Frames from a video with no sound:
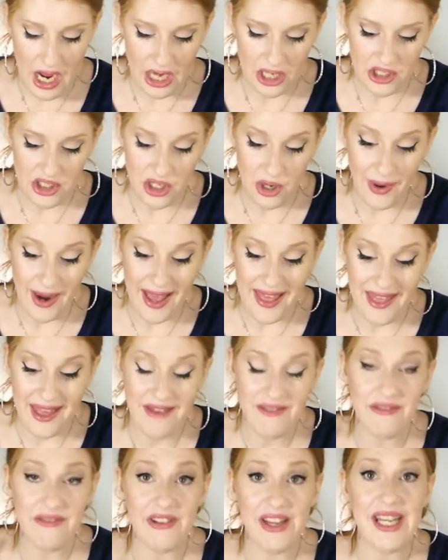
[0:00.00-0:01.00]
So, and
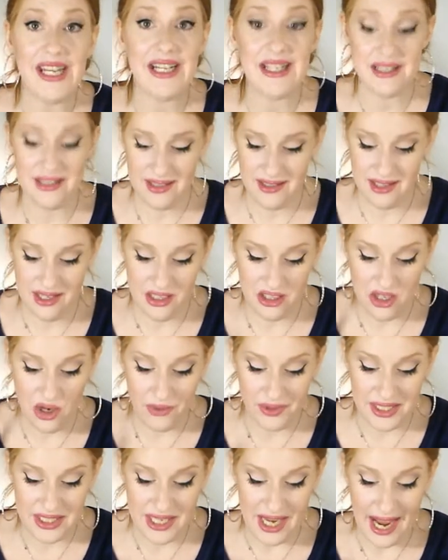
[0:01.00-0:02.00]
then Venus is
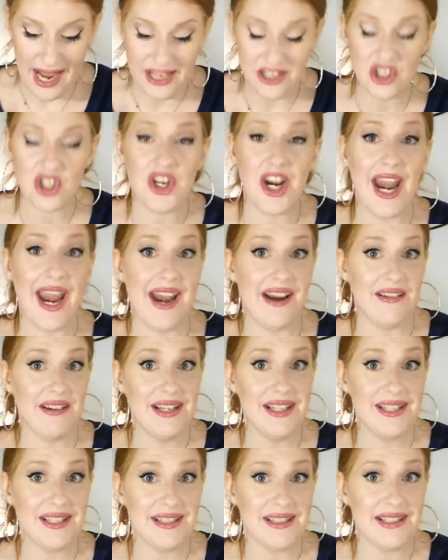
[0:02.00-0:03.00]
going to enter
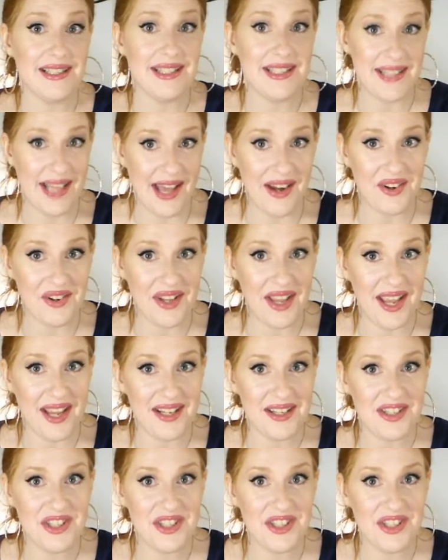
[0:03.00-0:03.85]
Aries on Saturday.